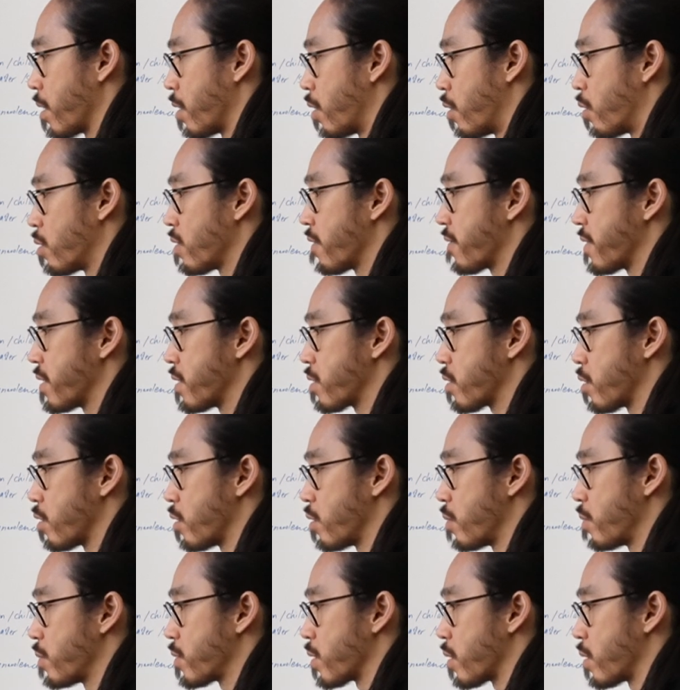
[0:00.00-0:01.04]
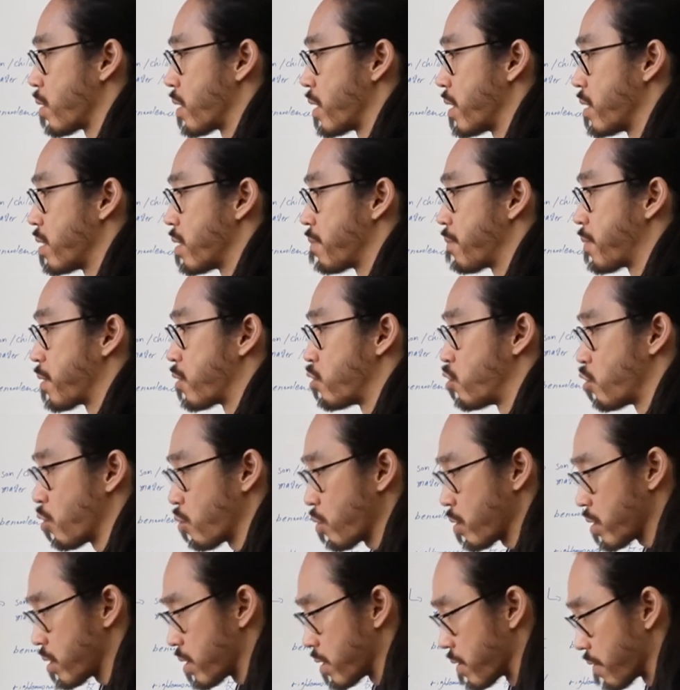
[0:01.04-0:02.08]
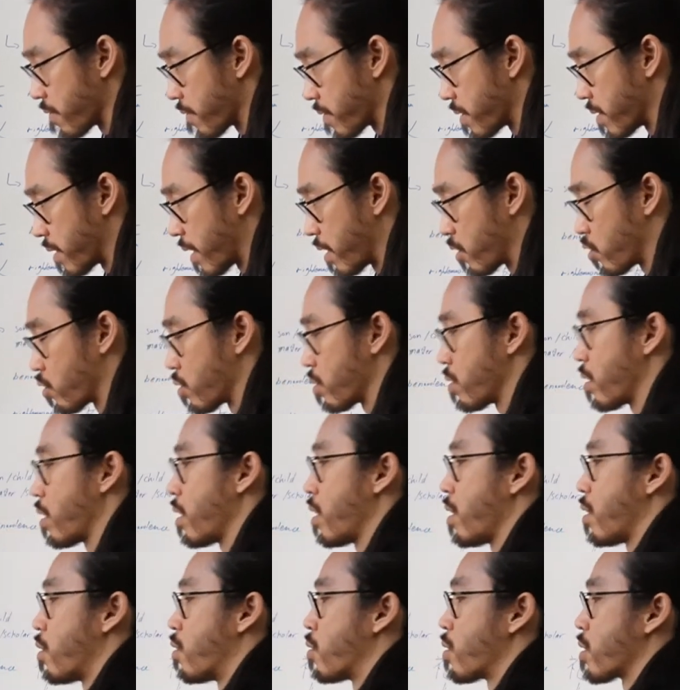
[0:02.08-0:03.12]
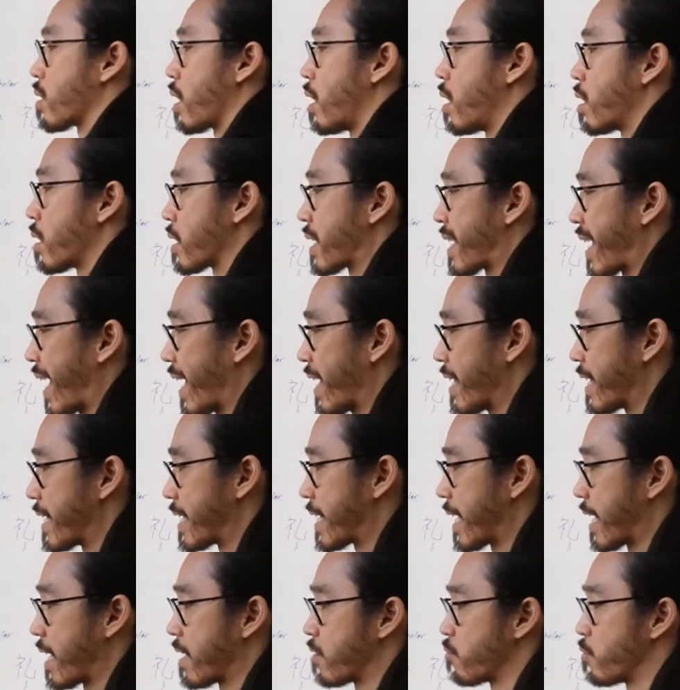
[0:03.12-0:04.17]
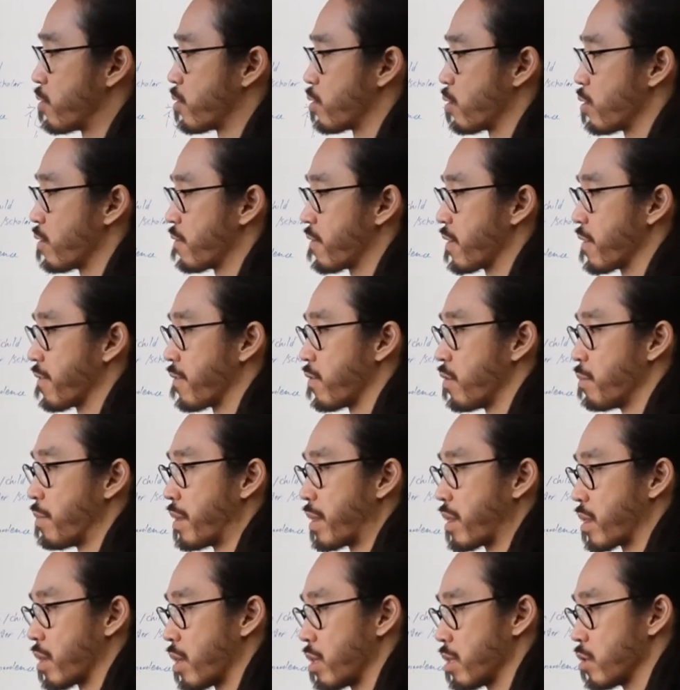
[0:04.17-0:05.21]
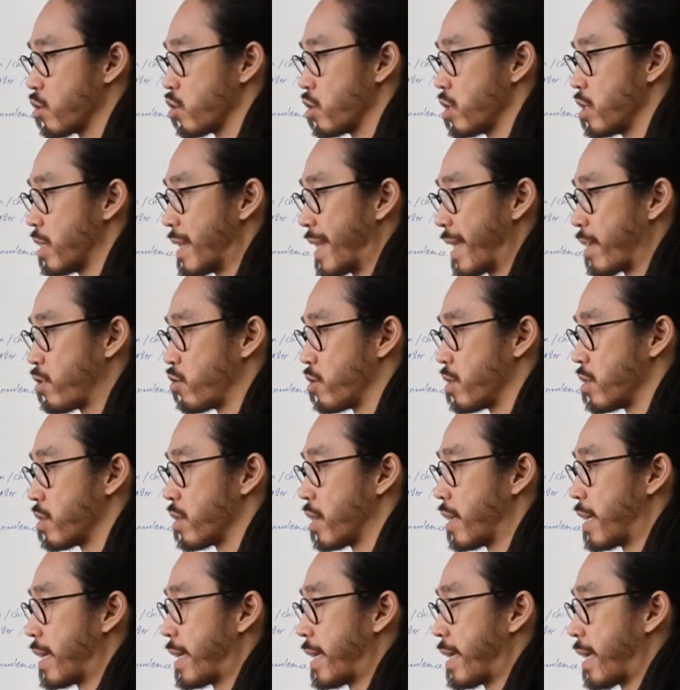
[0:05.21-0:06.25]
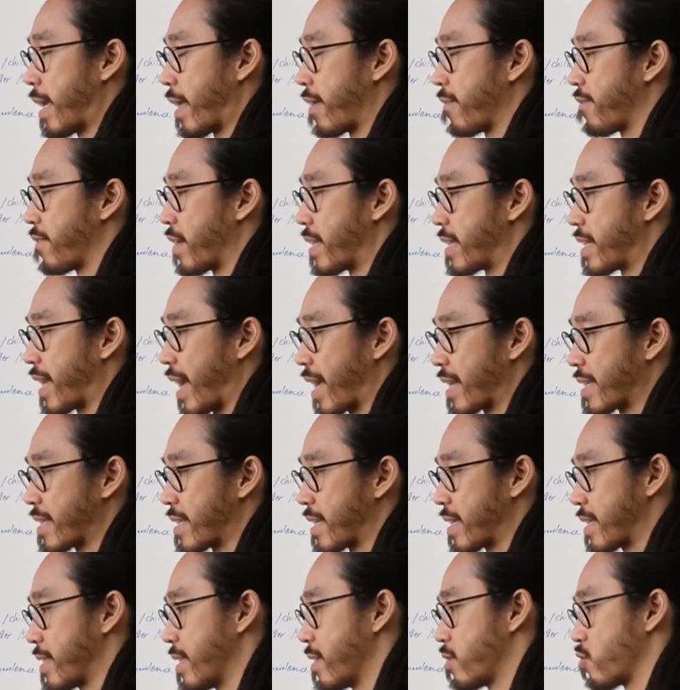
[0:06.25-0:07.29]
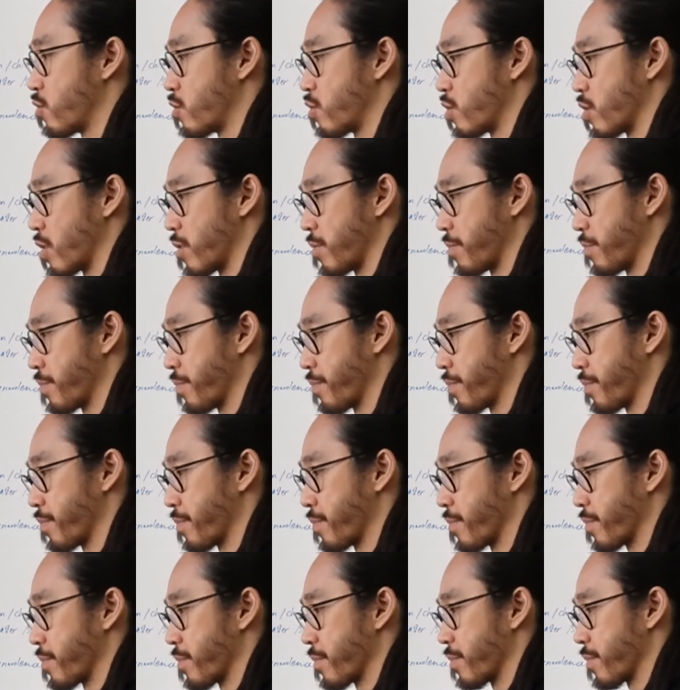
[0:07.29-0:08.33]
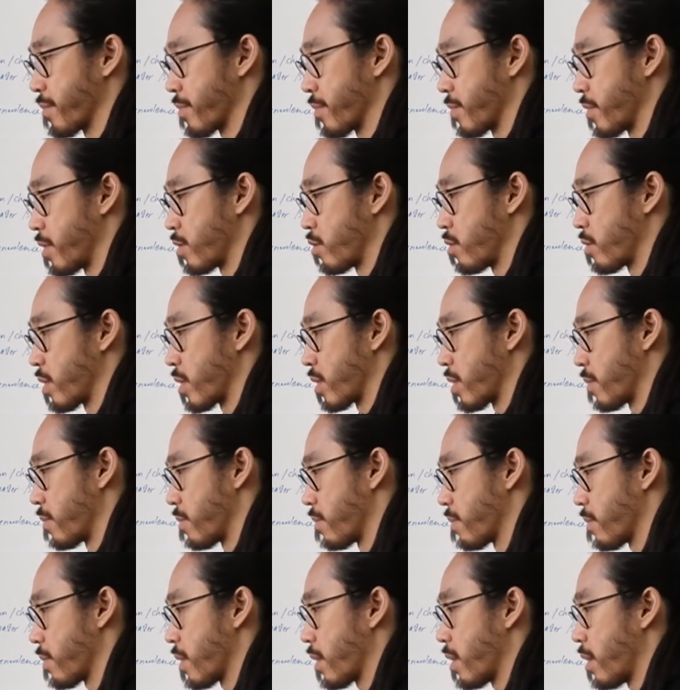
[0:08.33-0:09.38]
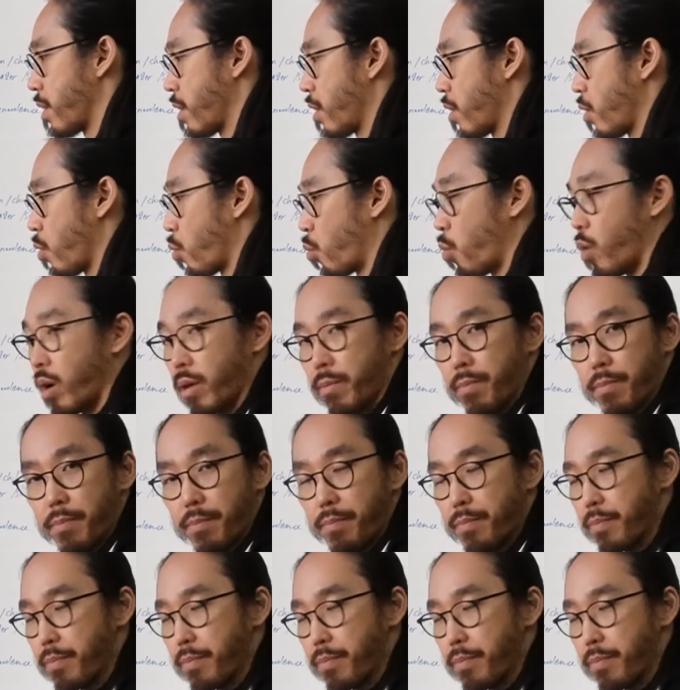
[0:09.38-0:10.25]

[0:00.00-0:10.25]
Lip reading: All of these terms are either pejorative in nature or archaic and reserved for mythology, legend, and fantastic literature. Let's look at them. 1.